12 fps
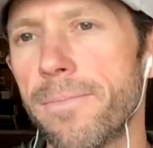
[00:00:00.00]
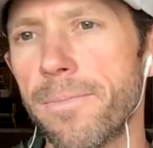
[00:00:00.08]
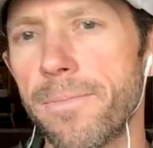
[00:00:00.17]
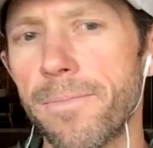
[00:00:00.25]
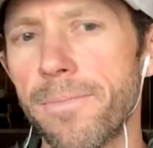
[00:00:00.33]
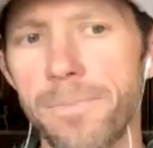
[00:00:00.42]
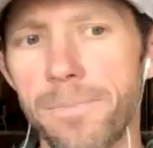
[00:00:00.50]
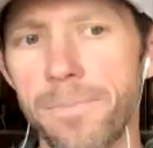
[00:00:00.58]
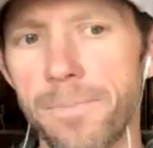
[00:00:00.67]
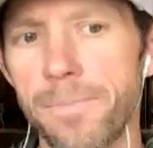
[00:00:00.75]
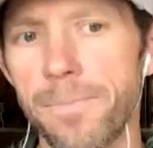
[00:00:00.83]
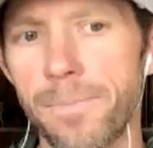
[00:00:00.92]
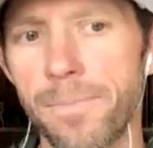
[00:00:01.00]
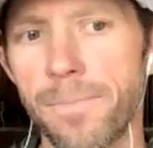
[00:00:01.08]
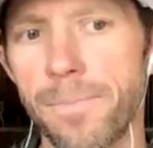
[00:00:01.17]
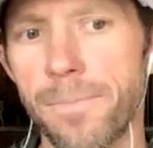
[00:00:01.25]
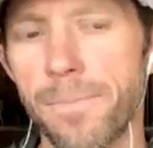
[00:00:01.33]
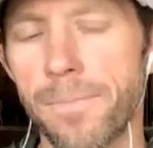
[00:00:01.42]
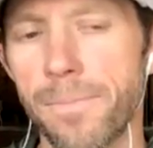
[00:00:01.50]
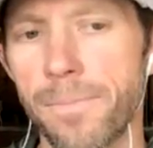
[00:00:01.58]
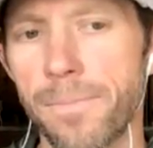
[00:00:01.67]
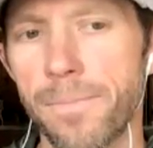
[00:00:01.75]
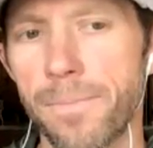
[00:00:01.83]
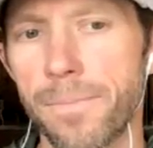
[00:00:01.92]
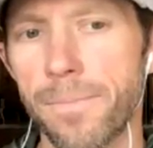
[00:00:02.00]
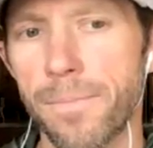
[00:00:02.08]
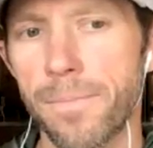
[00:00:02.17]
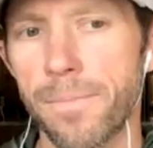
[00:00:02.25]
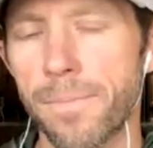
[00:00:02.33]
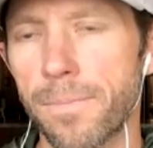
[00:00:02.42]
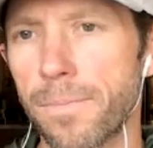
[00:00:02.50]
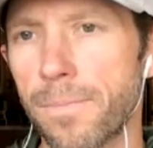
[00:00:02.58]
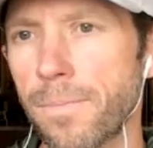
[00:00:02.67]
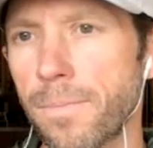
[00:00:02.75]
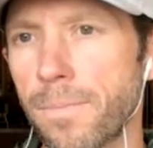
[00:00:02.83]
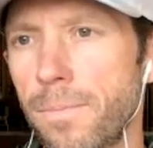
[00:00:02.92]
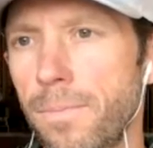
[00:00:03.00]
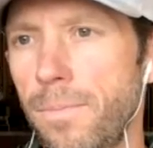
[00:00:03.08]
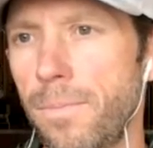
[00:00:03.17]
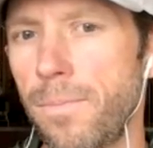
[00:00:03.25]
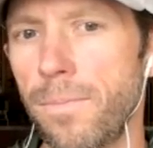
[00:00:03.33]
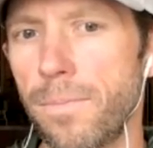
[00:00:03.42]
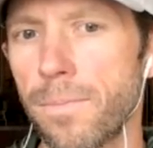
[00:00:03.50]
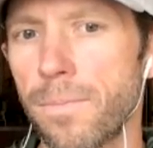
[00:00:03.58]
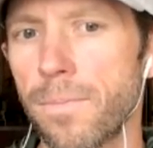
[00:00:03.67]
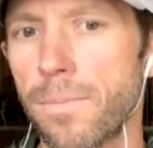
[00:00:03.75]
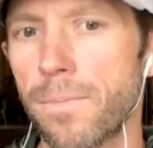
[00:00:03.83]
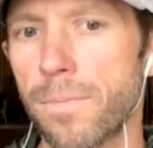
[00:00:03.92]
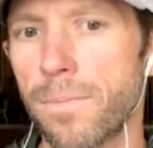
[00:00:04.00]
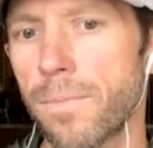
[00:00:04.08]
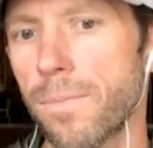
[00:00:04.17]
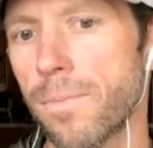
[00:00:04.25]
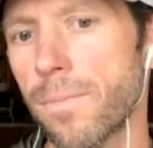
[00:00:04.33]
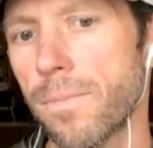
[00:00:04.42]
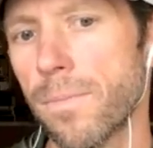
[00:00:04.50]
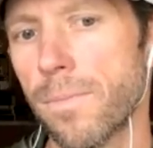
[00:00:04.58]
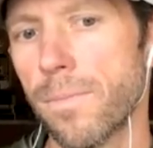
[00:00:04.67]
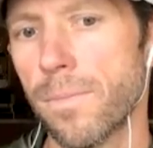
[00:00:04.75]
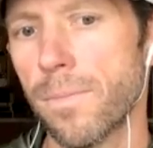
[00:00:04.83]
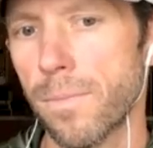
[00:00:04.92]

No words are spoken by the person on screen.